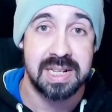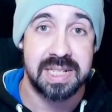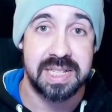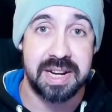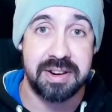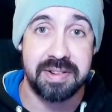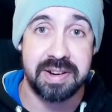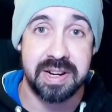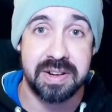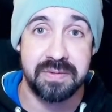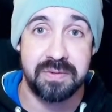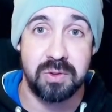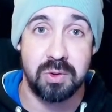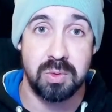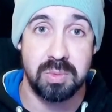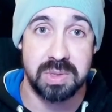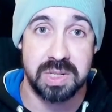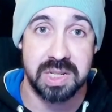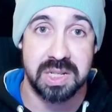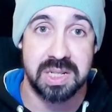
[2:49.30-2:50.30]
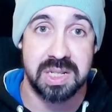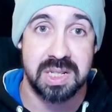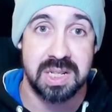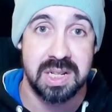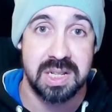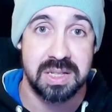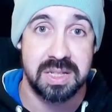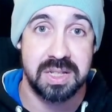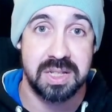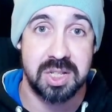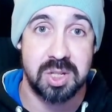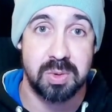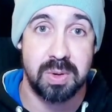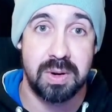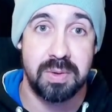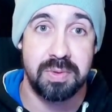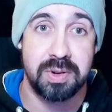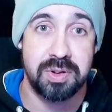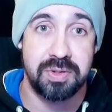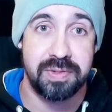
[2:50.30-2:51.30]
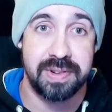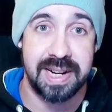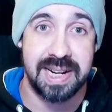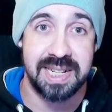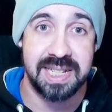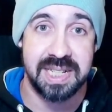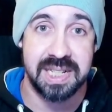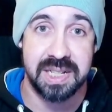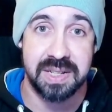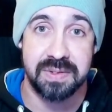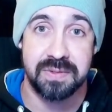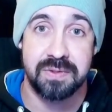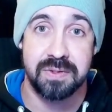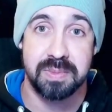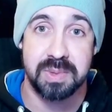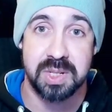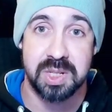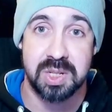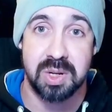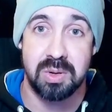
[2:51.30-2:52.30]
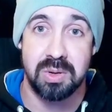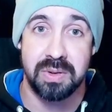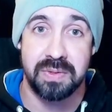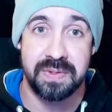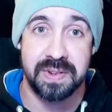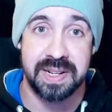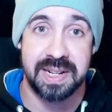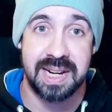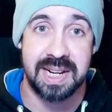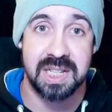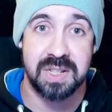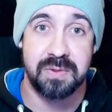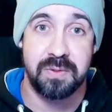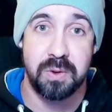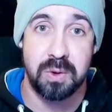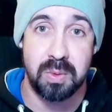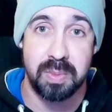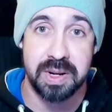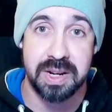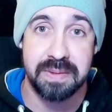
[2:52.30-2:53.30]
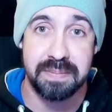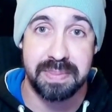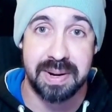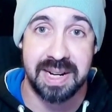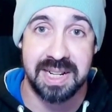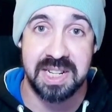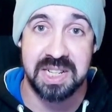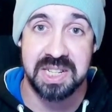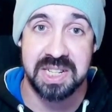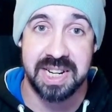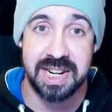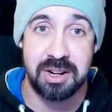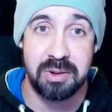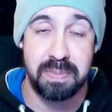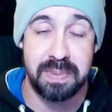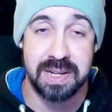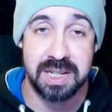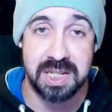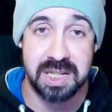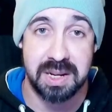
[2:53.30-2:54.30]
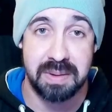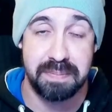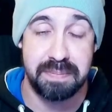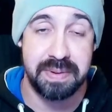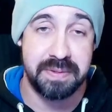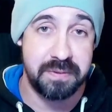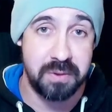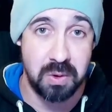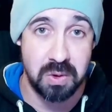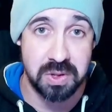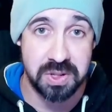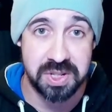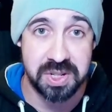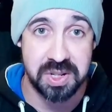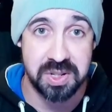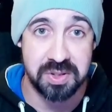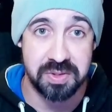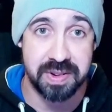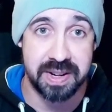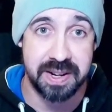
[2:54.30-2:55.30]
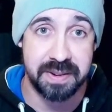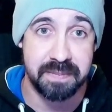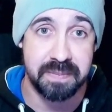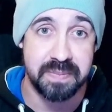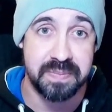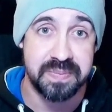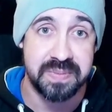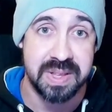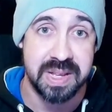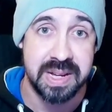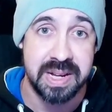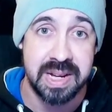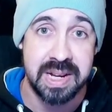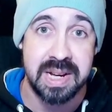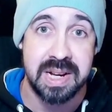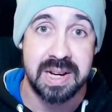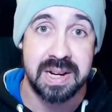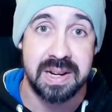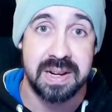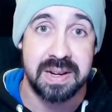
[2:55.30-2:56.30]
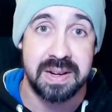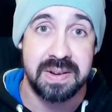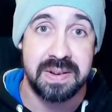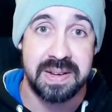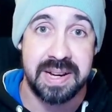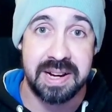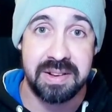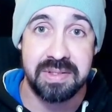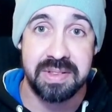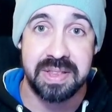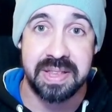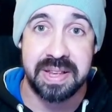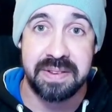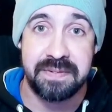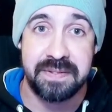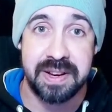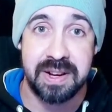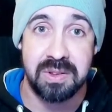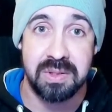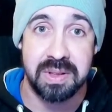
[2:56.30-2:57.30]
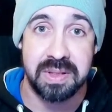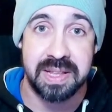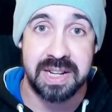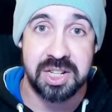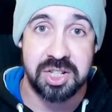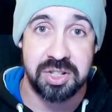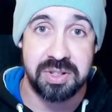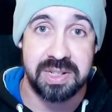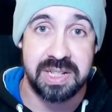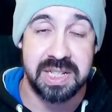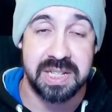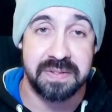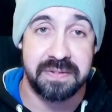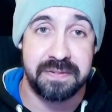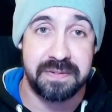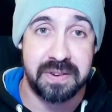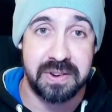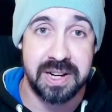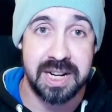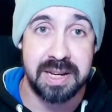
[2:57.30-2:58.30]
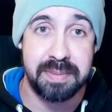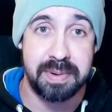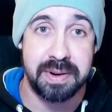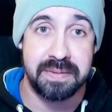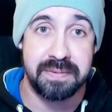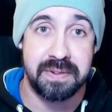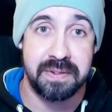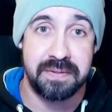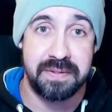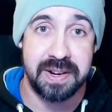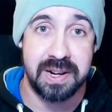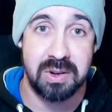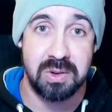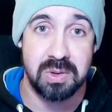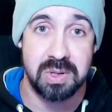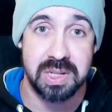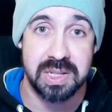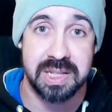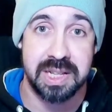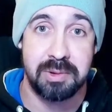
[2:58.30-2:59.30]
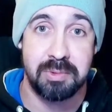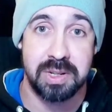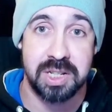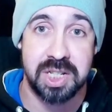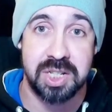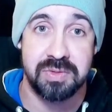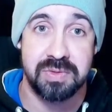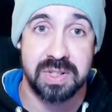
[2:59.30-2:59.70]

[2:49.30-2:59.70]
Derek informs us that the 12 were created from the soul of Manat's former companions in Elpis, before the Sundering. Now that they feel that their duties have finally been fulfilled, they wish to